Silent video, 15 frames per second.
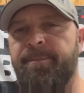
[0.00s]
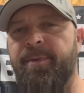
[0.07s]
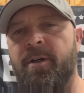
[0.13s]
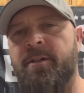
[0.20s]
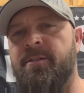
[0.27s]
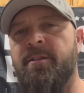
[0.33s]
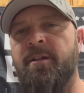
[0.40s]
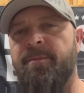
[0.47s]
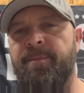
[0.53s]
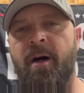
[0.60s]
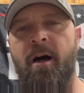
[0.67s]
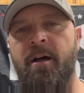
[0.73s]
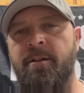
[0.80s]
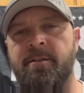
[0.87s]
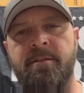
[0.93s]
booked to the
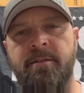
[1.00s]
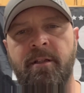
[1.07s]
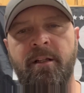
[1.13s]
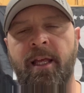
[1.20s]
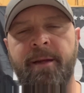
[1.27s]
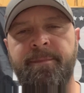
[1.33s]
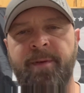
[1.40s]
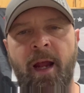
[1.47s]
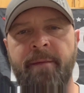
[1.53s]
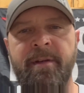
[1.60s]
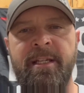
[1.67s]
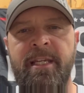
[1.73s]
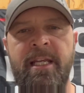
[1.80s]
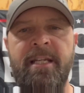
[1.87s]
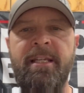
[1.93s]
balls to like probably
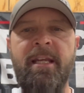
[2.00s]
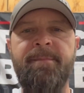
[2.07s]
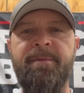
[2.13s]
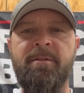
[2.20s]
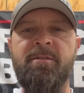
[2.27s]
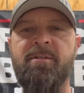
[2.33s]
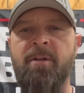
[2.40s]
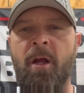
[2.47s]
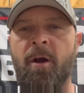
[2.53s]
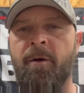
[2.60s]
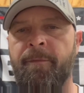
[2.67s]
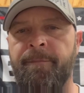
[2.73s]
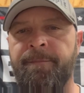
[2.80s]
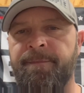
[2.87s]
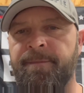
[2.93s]
knee deep in snow.
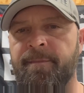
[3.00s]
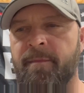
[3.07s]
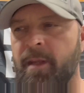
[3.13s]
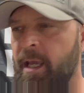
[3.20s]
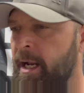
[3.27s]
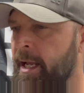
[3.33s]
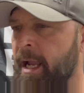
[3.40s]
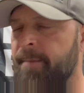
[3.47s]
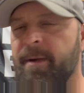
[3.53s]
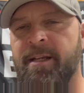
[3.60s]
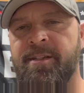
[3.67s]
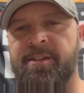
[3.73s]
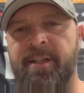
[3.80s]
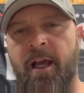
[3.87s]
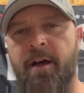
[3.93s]
And I got
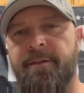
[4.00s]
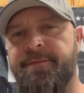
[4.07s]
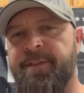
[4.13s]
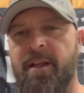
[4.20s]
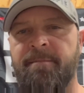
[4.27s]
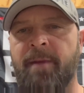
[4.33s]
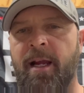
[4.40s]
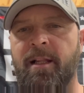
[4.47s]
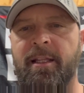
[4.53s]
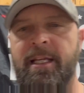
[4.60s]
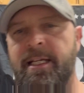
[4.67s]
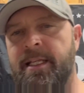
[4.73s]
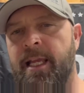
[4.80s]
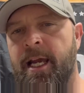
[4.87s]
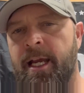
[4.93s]
myself and my
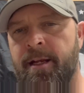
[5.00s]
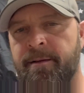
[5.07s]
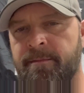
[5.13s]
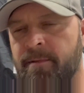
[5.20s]
lead guy.